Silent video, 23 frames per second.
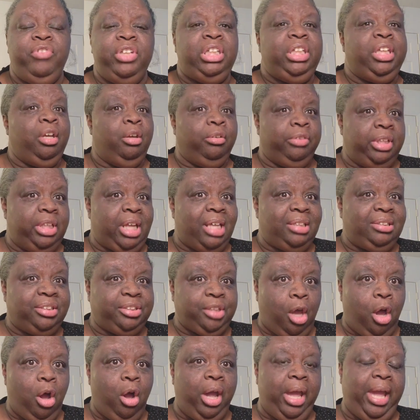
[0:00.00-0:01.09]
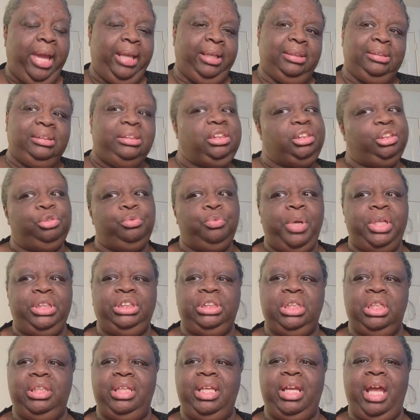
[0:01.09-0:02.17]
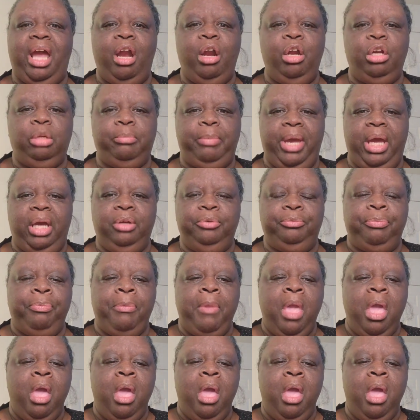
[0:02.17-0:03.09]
video that I saw and a situation that I heard about.